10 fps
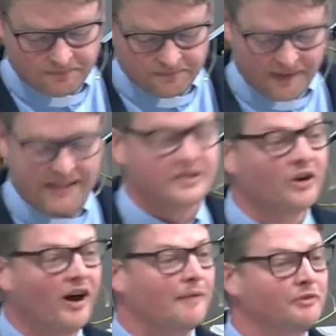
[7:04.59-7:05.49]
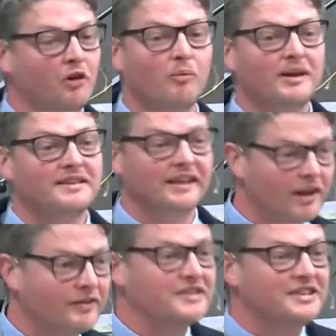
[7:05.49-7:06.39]
Now that's not abnormal, is it?
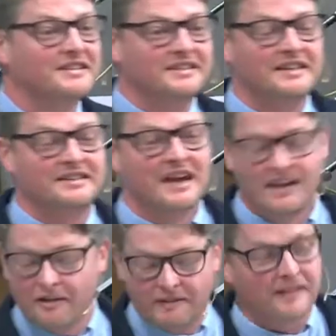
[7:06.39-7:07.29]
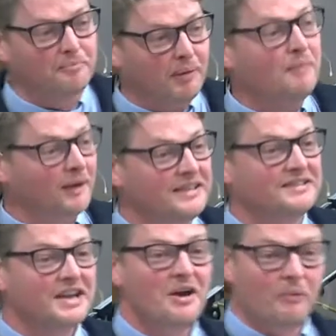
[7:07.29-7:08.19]
Loving people is
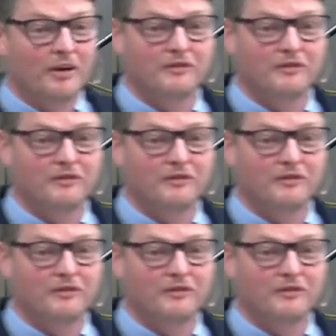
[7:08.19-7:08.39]
one of